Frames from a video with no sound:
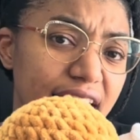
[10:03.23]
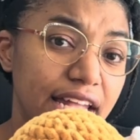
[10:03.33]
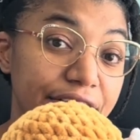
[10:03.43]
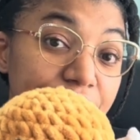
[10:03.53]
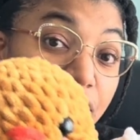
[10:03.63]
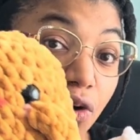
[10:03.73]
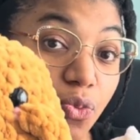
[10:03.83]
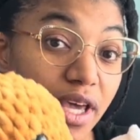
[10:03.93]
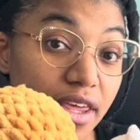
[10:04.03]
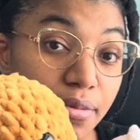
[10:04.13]
N hook
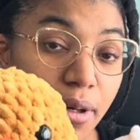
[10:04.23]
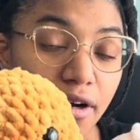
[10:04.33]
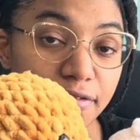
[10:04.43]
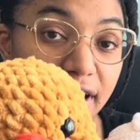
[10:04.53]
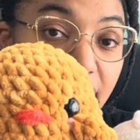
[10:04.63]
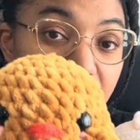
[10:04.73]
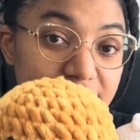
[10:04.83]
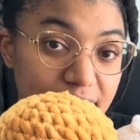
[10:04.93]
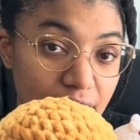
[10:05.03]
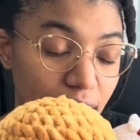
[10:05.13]
with Parfait
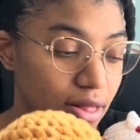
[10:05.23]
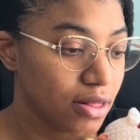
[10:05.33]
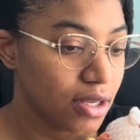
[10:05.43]
XL.